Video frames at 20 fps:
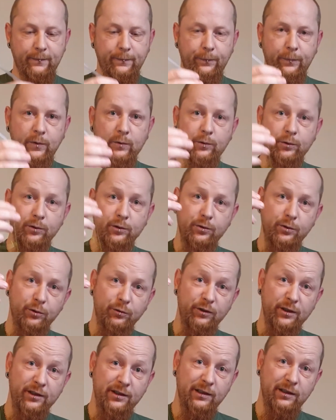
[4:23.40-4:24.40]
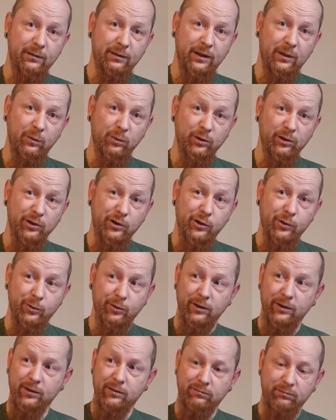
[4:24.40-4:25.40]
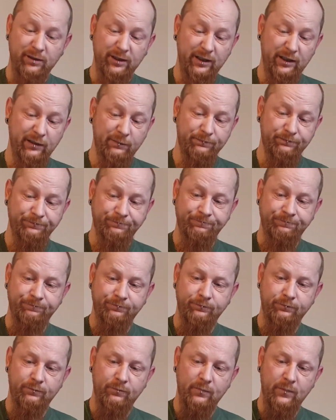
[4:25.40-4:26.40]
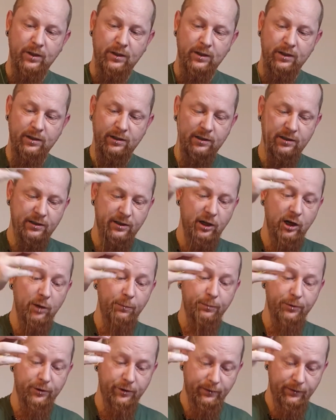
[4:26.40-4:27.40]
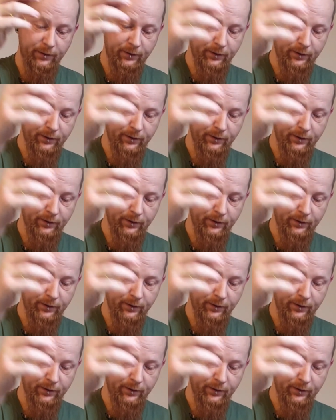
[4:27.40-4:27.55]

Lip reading: so there's no reason I wouldn't show it really, just as an option.